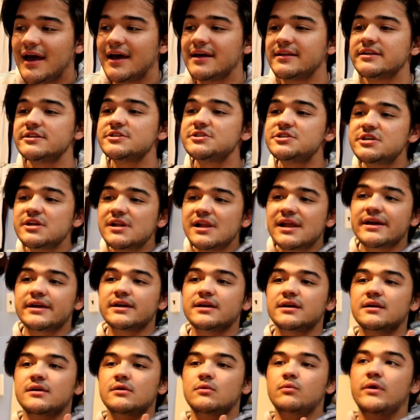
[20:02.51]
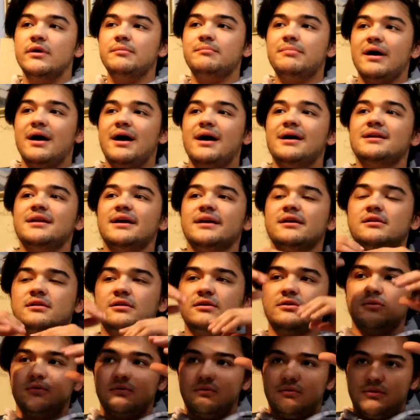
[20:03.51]
And then she, like, went behind, like,
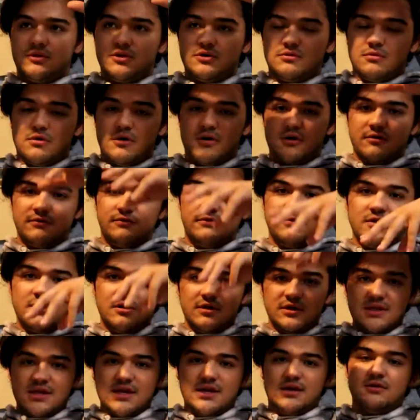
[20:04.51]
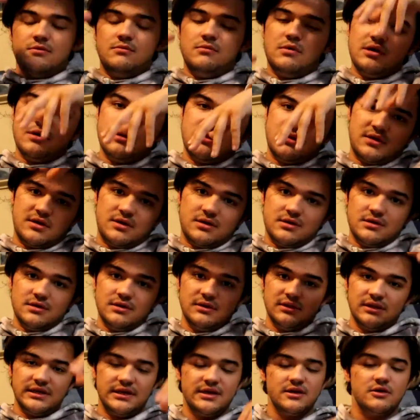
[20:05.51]
the waterfall, like, where the
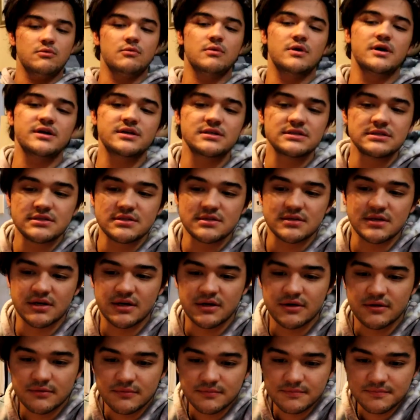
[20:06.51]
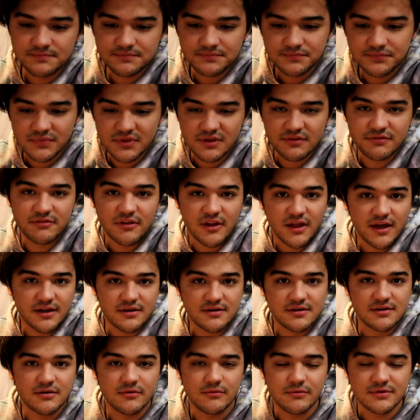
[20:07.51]
leak was, you know? The
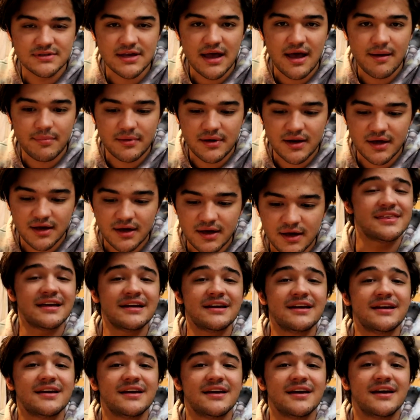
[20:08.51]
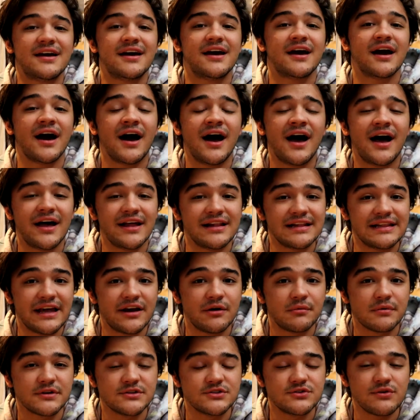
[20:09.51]
flood was happening. Thank God
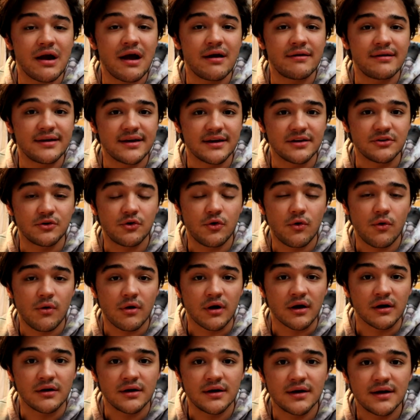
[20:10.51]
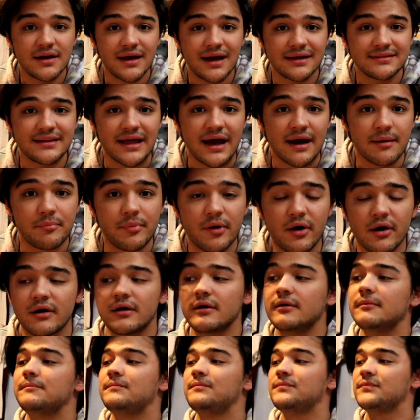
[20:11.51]
they were drowning in corn at that
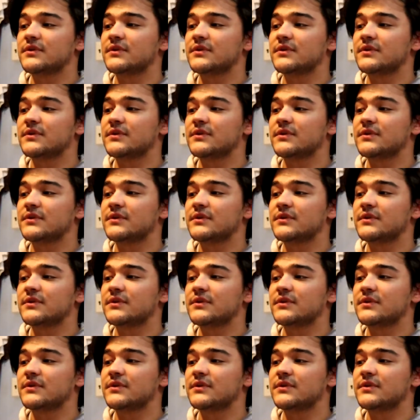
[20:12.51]
part.